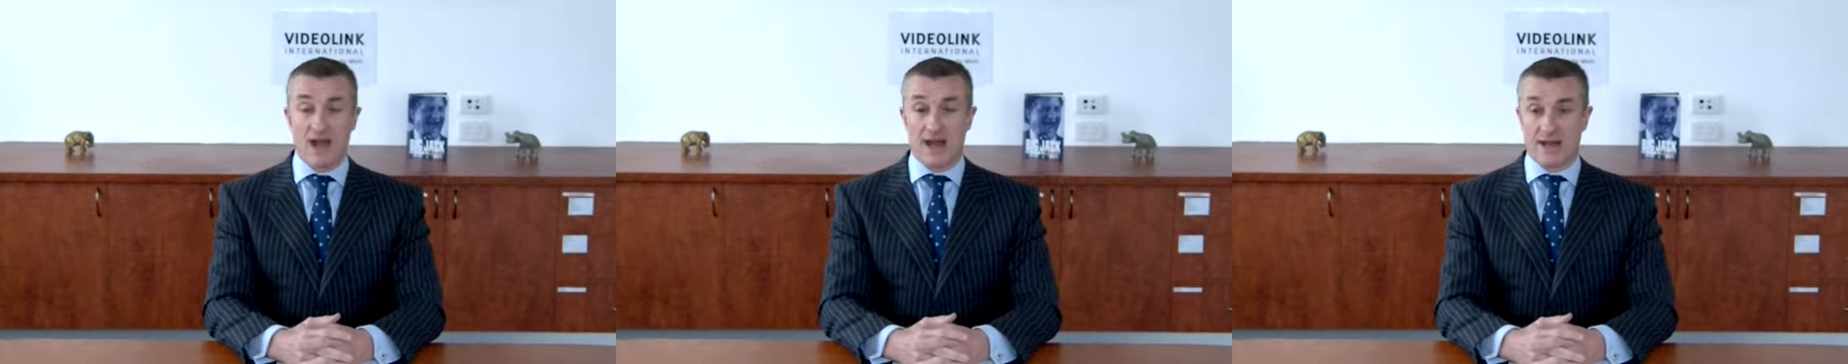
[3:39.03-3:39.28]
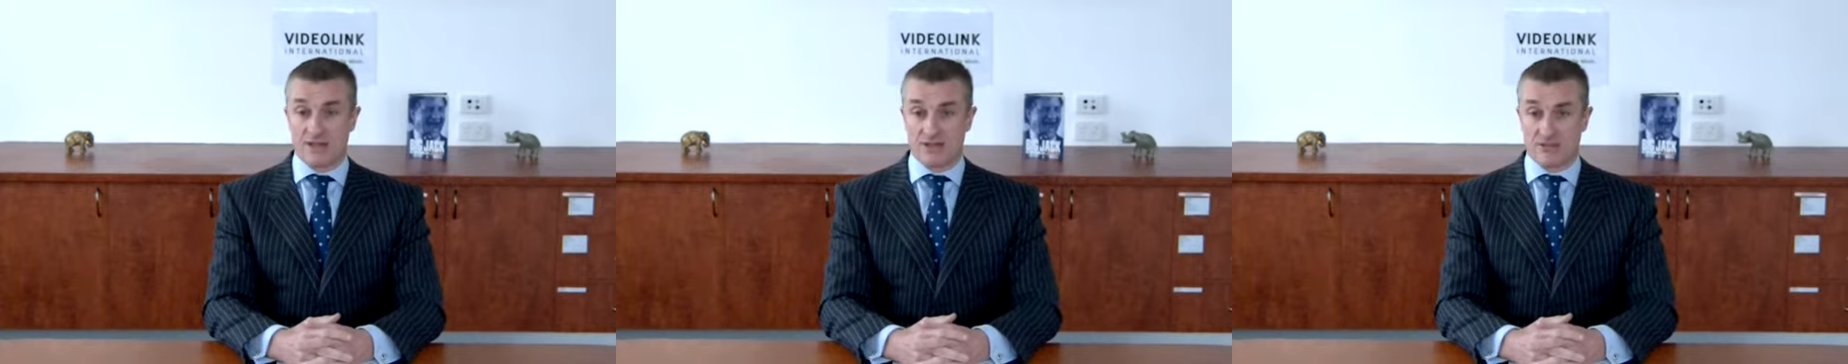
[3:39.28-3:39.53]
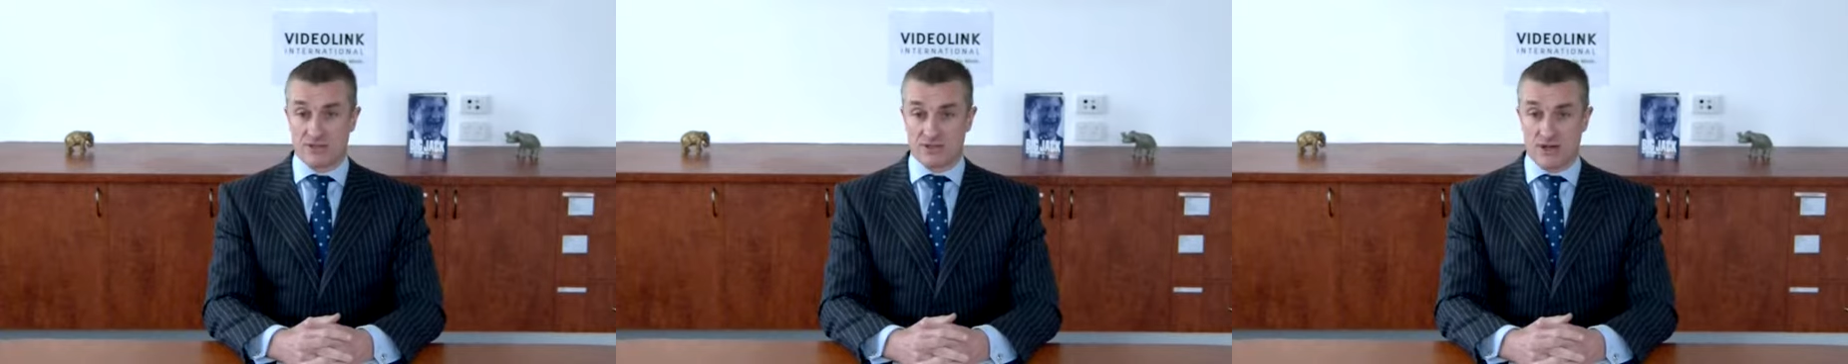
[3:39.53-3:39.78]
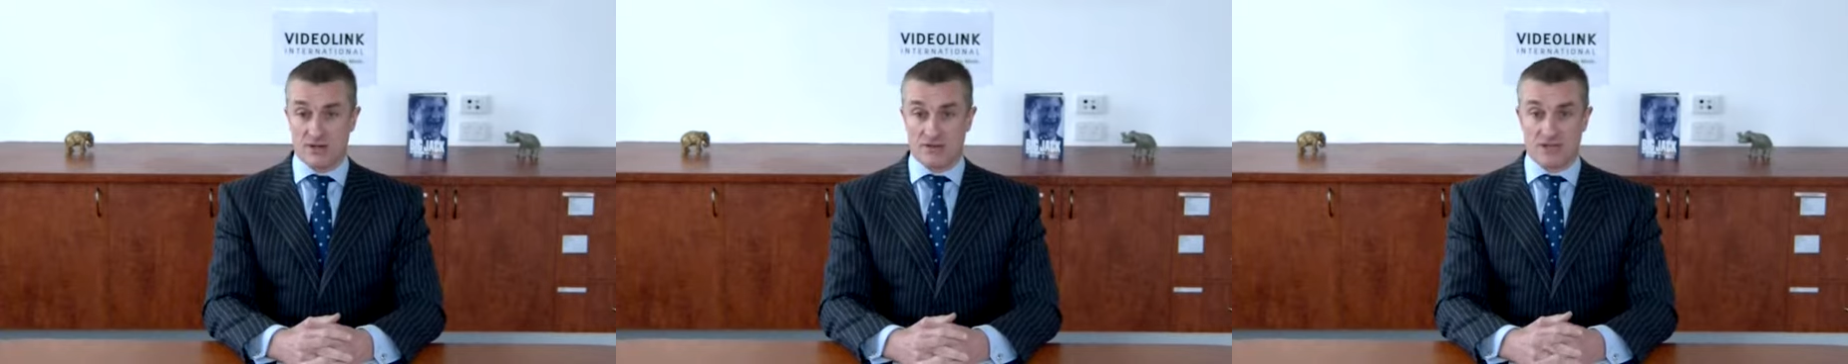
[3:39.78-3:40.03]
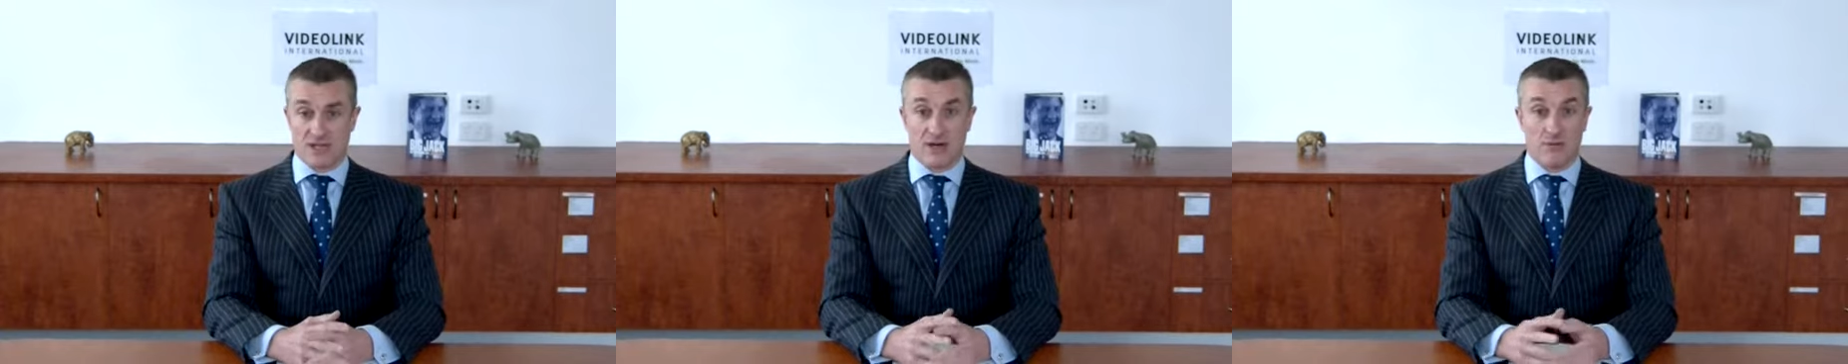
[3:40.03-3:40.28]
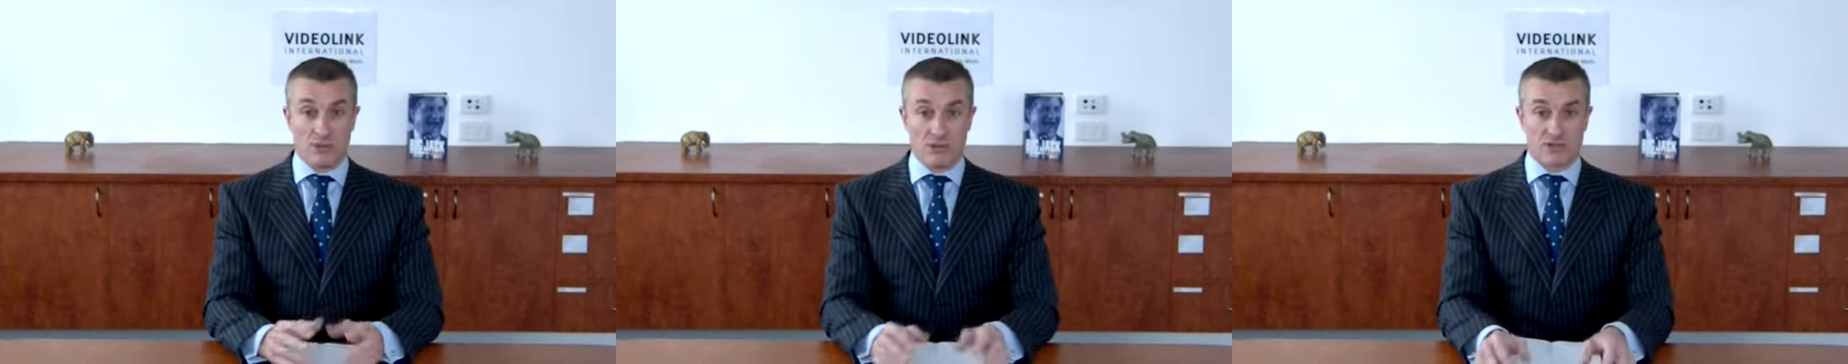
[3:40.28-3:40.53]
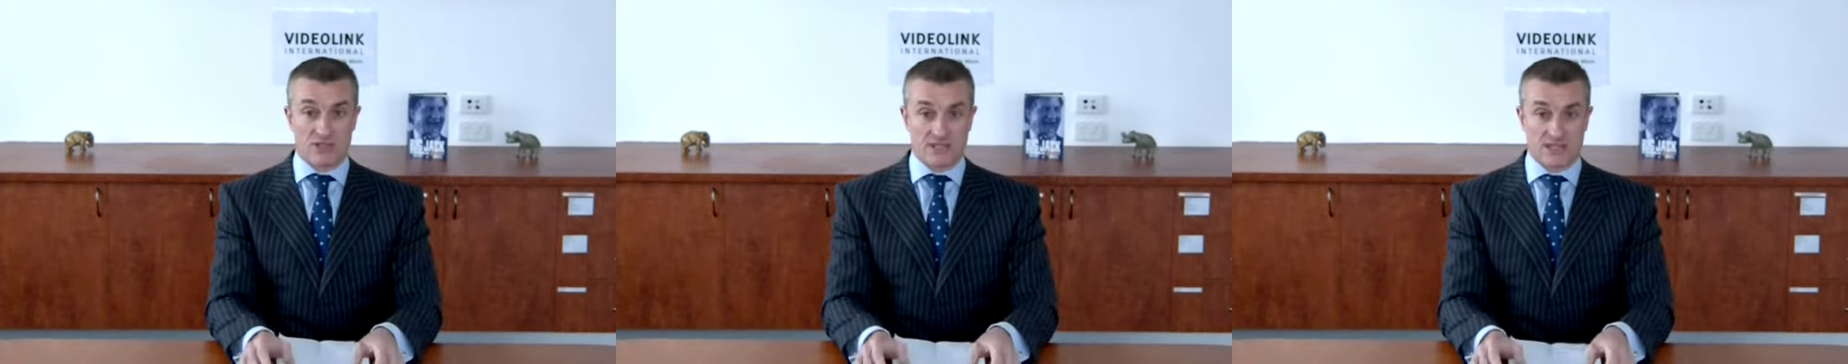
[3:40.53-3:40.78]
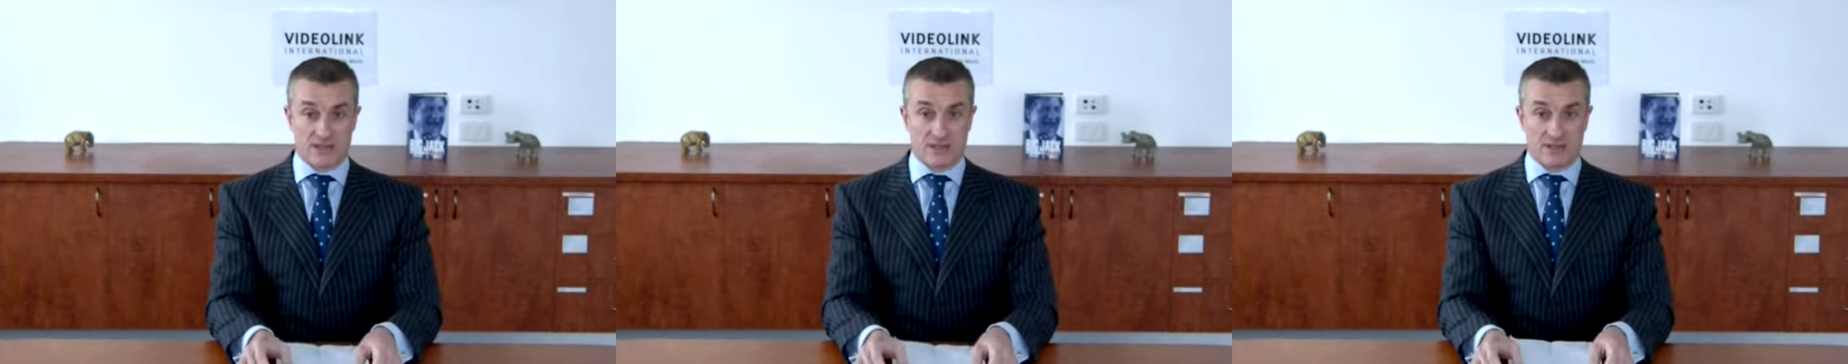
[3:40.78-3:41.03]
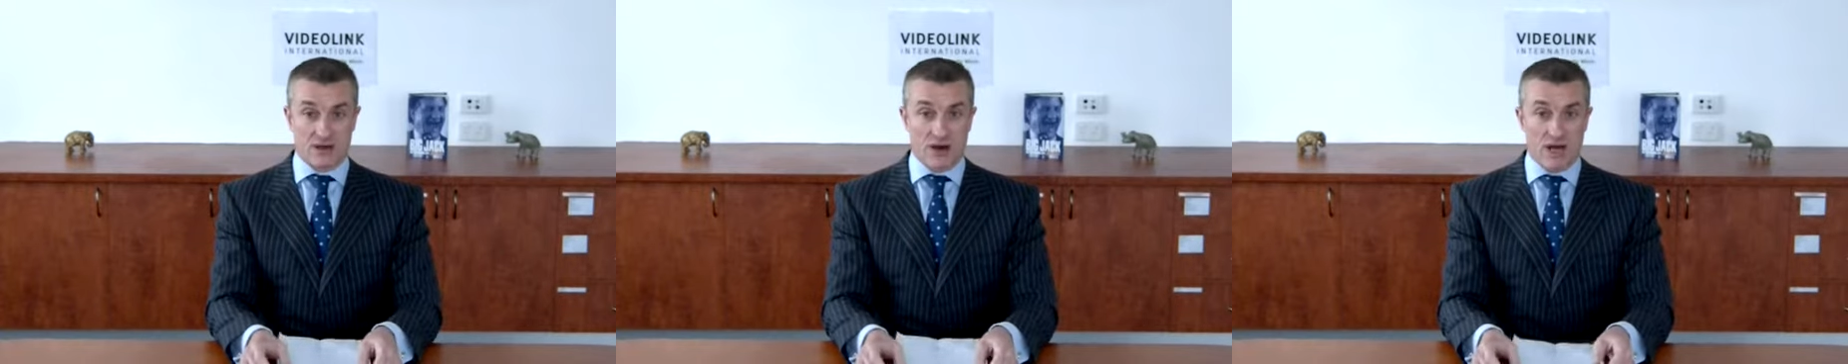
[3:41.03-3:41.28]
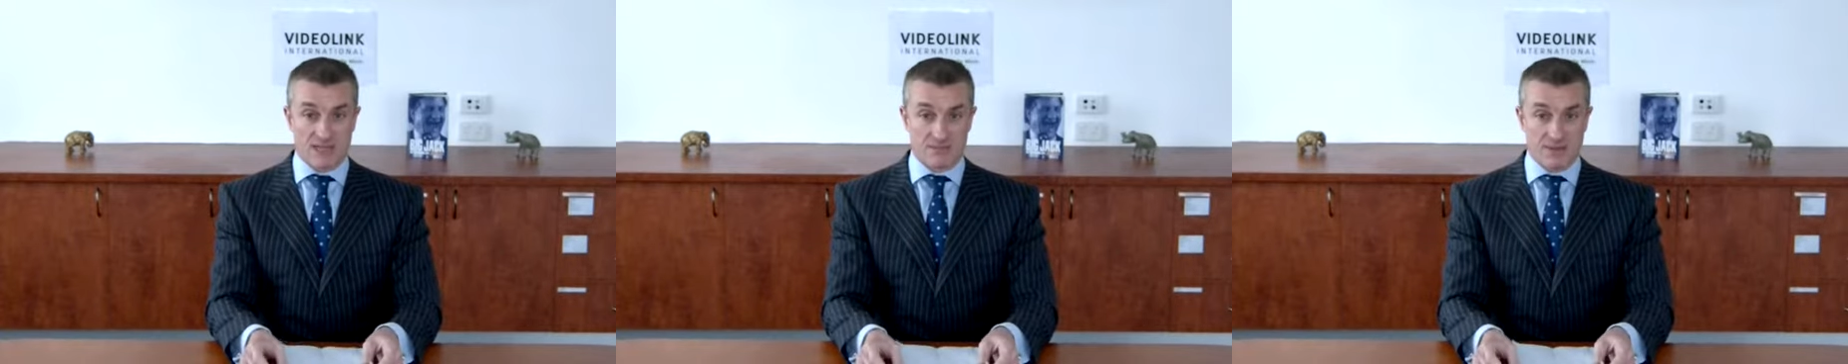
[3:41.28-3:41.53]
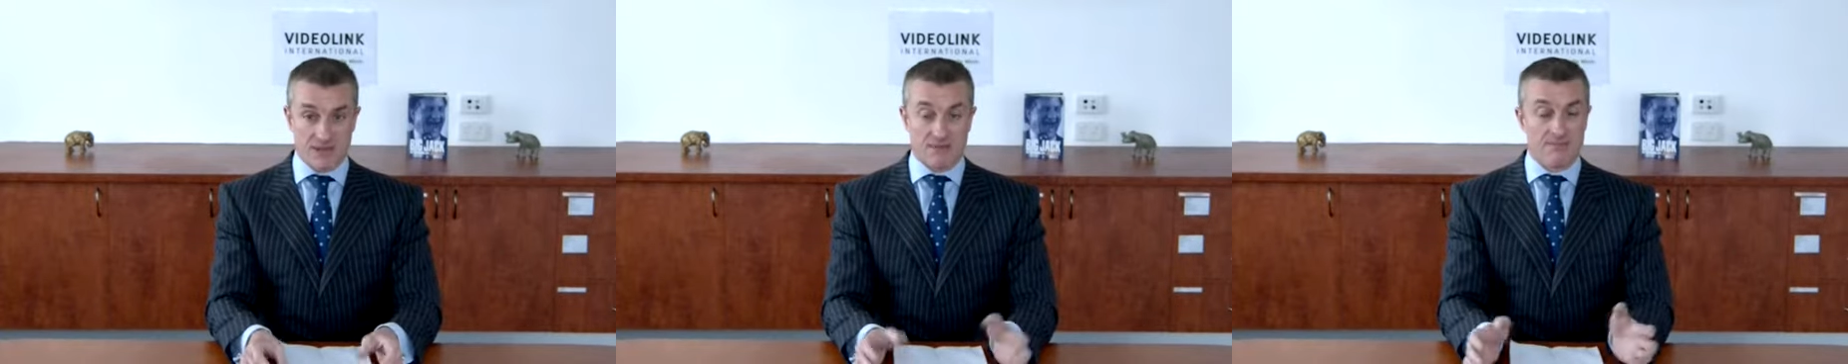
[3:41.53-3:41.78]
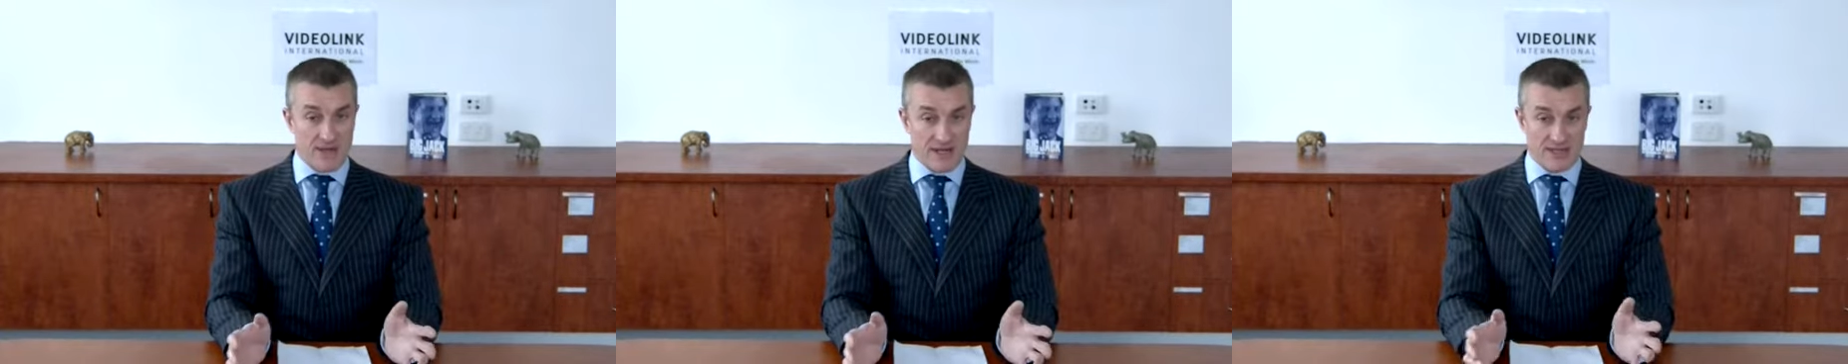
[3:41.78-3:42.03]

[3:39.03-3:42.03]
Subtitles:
and as a result, we'll look to sell it to the highest bidder.